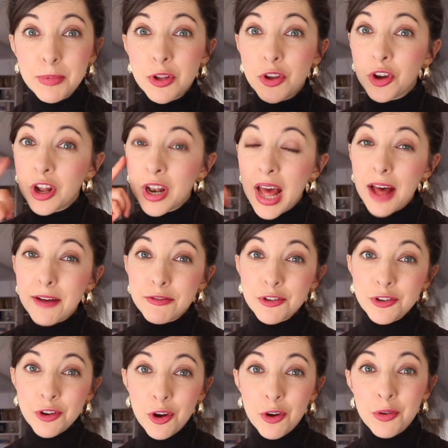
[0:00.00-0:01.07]
But you're gonna have
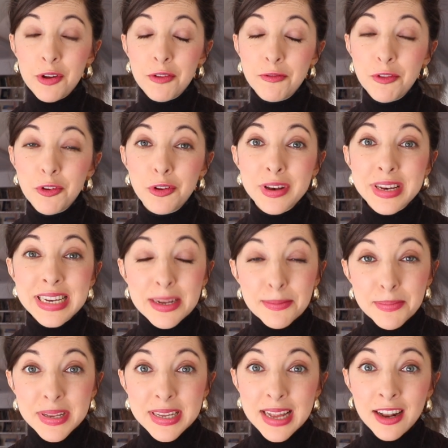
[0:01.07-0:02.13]
to know a few
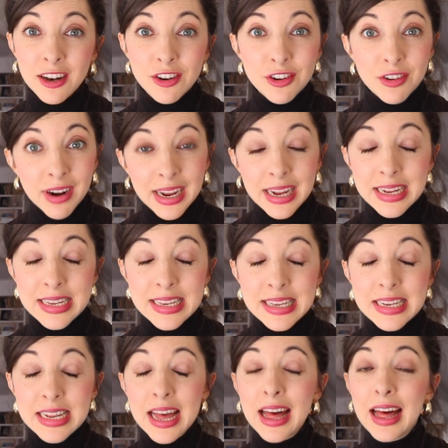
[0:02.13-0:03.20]
tips and
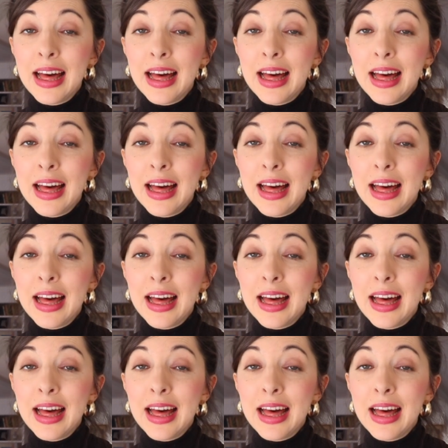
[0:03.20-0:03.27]
tricks,